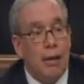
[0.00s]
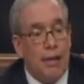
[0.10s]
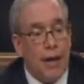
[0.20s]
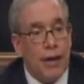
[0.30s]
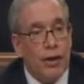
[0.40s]

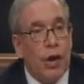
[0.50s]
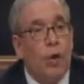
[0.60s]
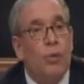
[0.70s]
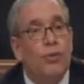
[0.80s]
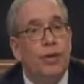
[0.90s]
that
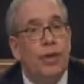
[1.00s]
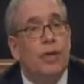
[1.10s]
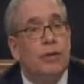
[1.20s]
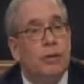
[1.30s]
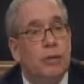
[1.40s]
goes
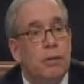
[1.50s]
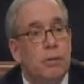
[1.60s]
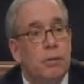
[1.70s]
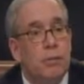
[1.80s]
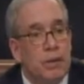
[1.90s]

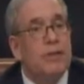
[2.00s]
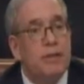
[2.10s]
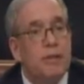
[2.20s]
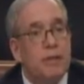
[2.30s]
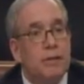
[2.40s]
into
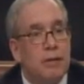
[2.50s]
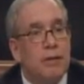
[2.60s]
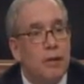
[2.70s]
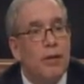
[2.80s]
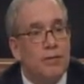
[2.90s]
businesses in
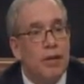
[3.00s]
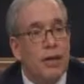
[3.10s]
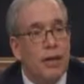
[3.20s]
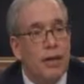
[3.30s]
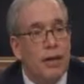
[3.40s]
New York
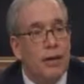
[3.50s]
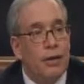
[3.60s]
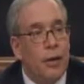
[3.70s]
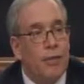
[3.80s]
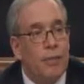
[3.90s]
City.
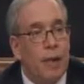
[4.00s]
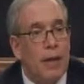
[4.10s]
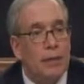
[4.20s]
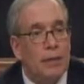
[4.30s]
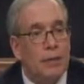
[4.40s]
You know, every
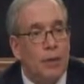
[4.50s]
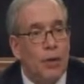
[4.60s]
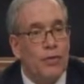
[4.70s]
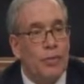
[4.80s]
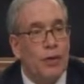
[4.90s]
politician
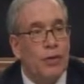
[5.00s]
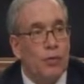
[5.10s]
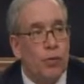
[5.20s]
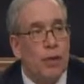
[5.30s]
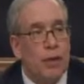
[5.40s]
wants to be at
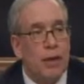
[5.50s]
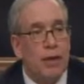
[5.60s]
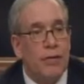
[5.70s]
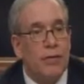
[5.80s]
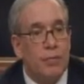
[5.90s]
the ribbon
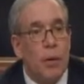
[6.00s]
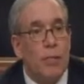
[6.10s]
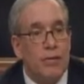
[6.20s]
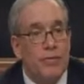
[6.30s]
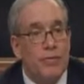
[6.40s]
cutting of the small
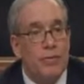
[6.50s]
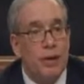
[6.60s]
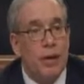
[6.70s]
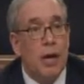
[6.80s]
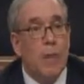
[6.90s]
business.
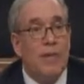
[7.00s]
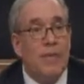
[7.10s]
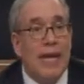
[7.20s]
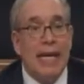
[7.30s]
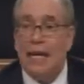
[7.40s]
But
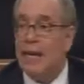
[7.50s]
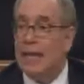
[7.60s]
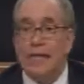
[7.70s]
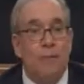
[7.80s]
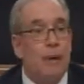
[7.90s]
then
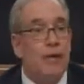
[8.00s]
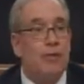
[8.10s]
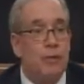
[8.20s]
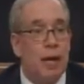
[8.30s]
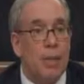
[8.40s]
the
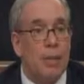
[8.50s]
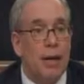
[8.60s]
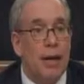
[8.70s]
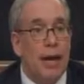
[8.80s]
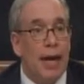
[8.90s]
inspectors come,
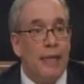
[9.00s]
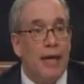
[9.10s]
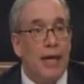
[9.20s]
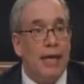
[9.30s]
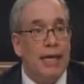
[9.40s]
and
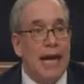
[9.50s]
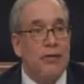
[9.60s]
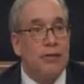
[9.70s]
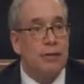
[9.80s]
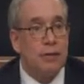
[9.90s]
then the
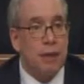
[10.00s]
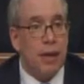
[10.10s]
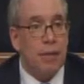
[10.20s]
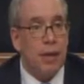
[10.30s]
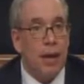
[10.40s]
agencies
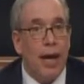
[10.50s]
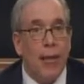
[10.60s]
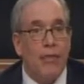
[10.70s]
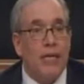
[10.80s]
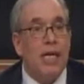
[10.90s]
come.
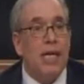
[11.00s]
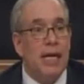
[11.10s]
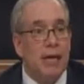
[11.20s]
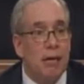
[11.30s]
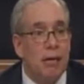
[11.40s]
And within a
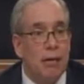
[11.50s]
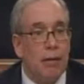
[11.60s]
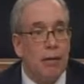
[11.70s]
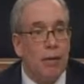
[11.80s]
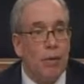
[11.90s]
year,
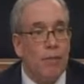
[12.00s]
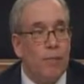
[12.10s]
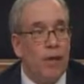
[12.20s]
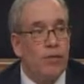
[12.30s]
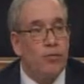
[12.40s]

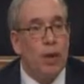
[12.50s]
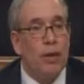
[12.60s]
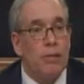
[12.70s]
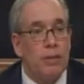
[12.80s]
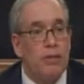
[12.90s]
we've made
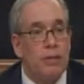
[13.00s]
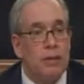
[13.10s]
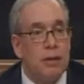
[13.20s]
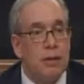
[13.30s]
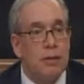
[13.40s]
struggling
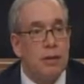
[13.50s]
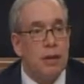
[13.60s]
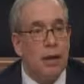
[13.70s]
businesses